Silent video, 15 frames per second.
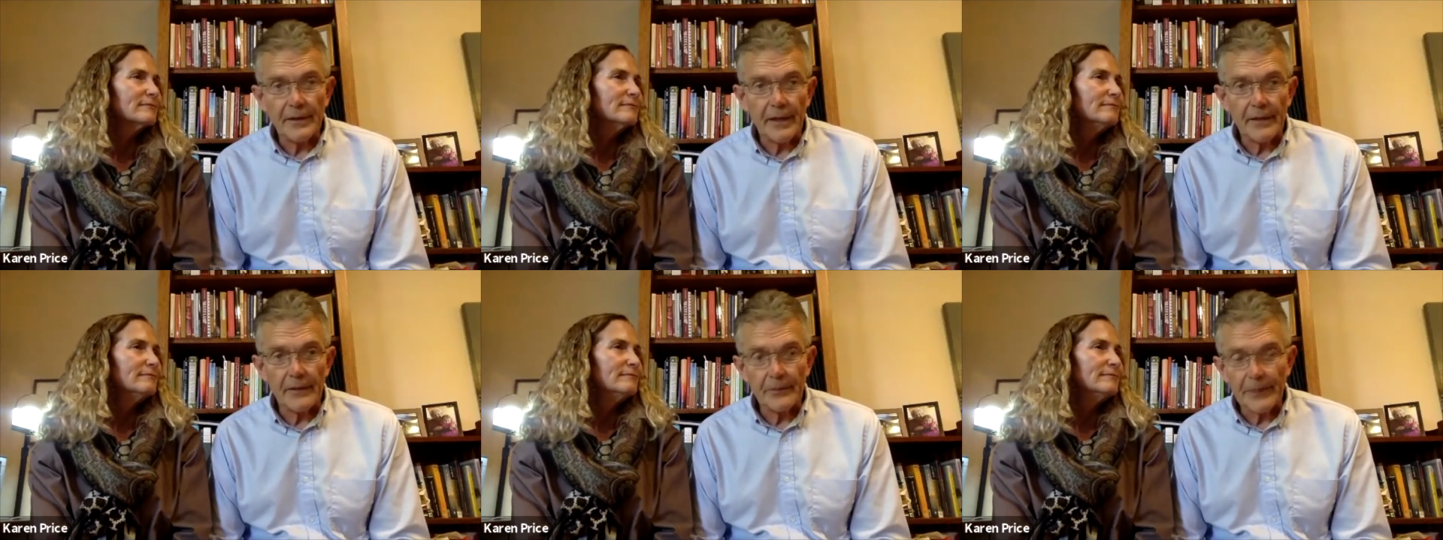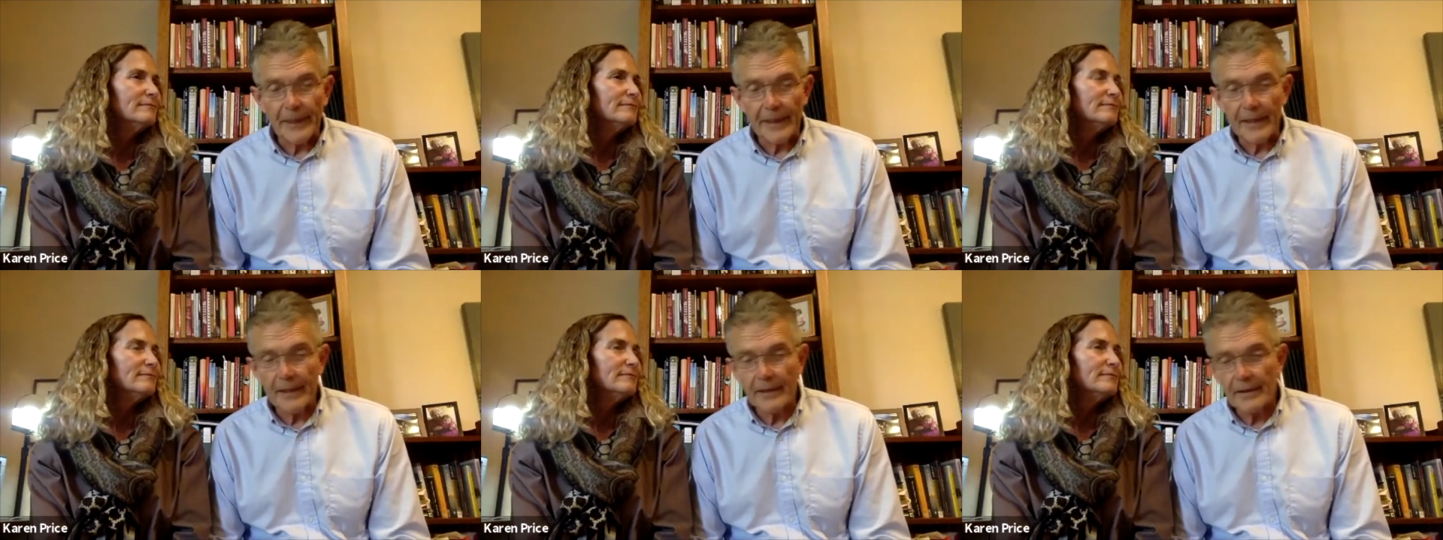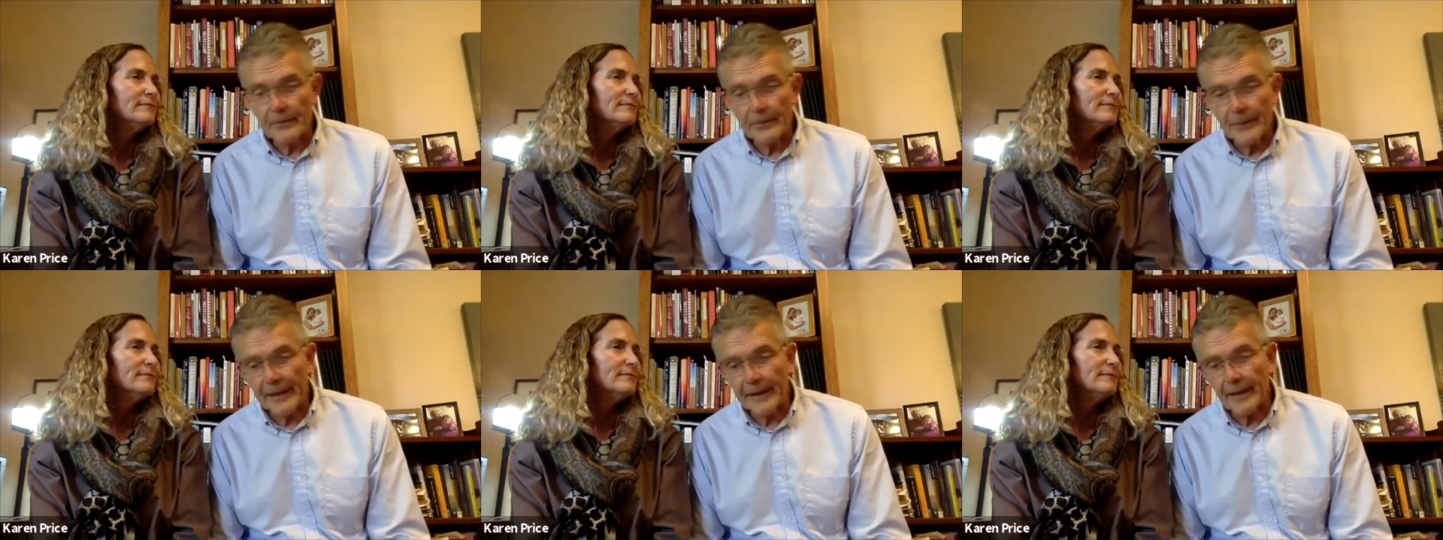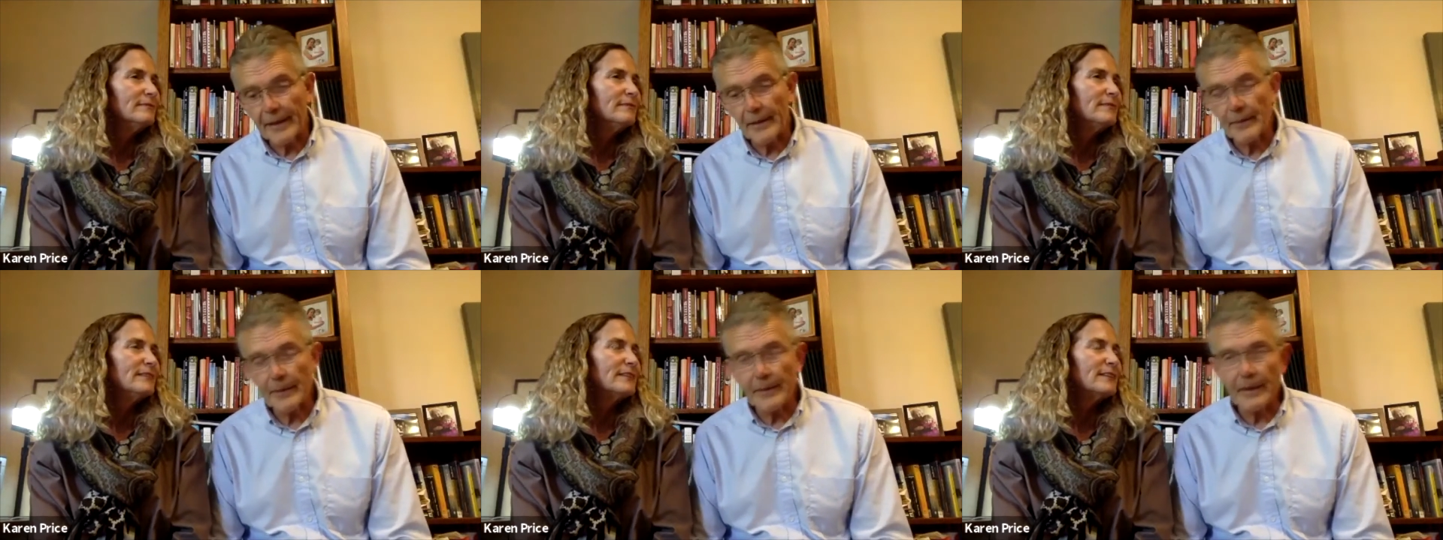Speaker 1: and Peg and
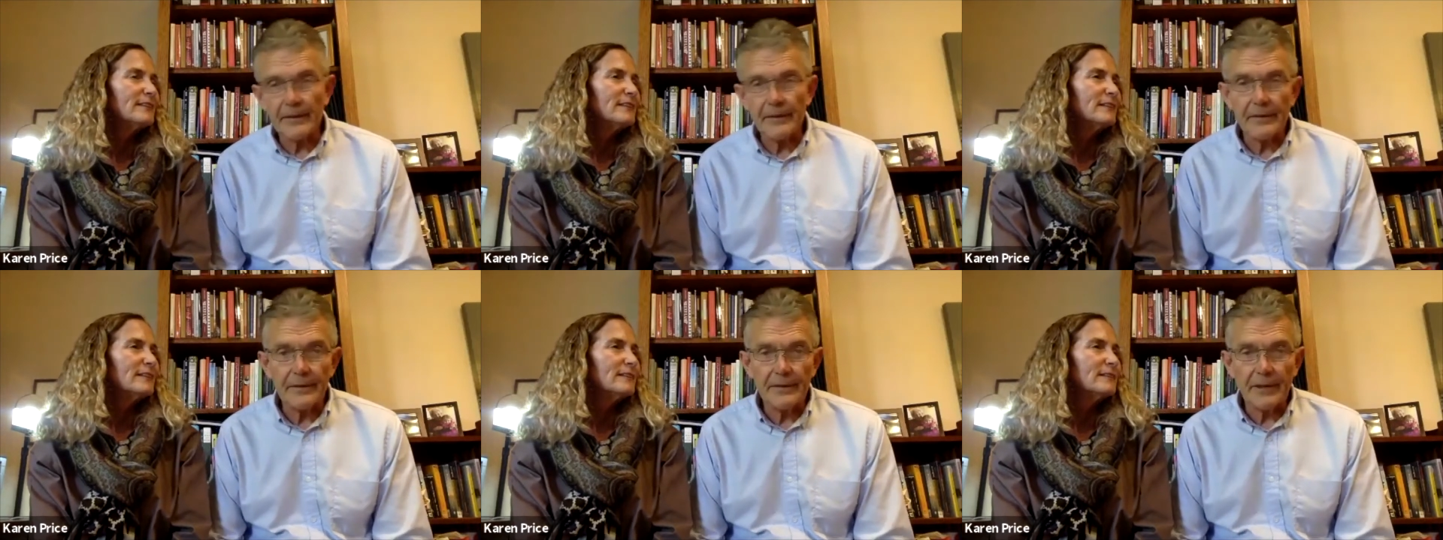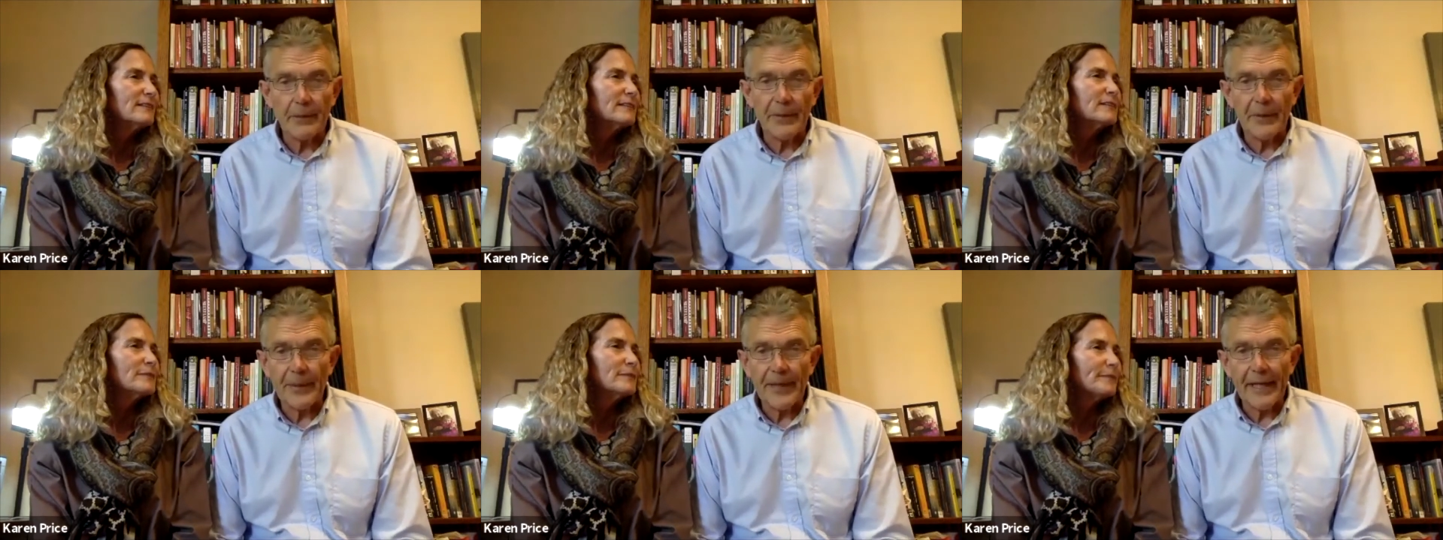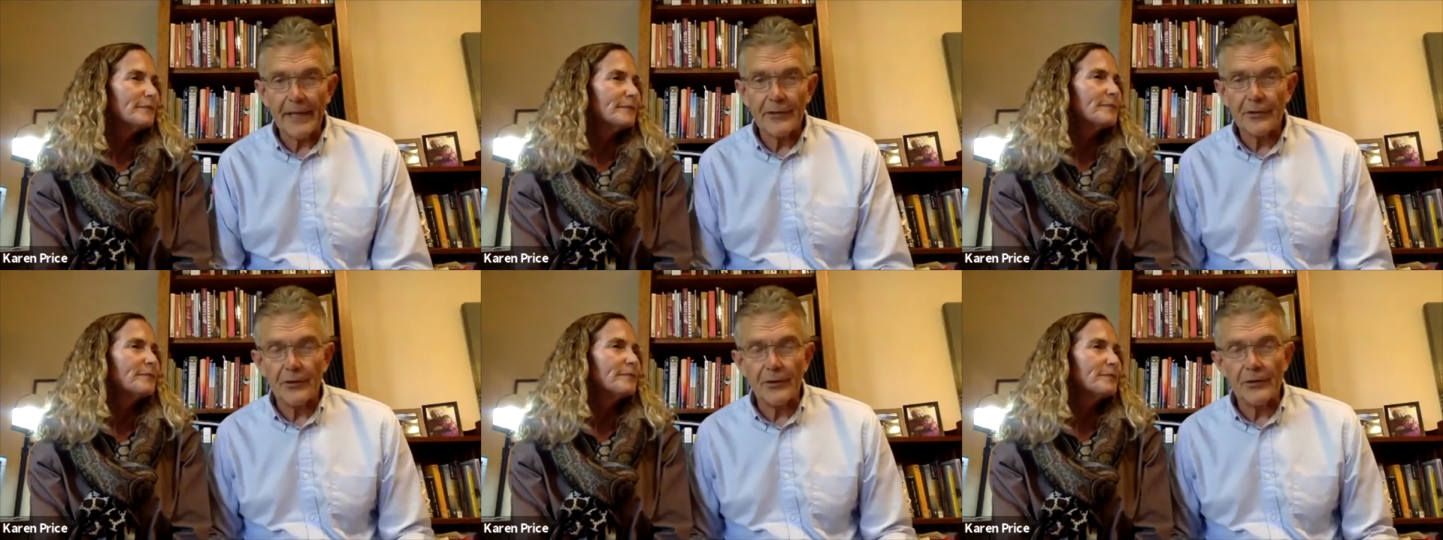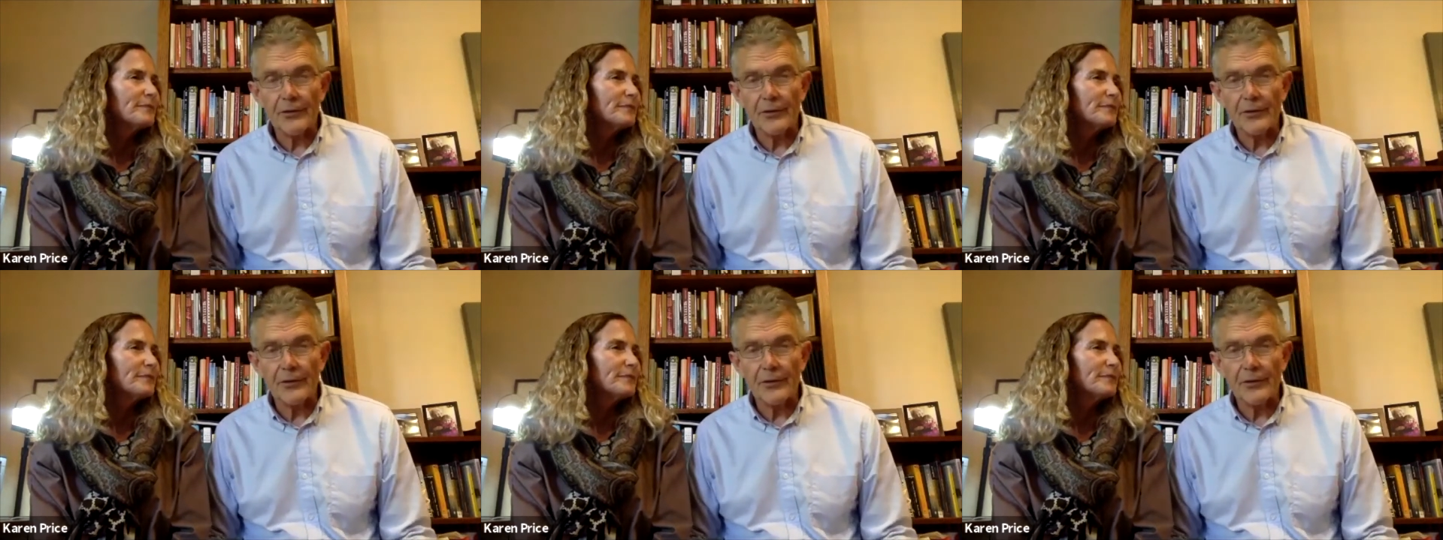Pam and some of the pastors.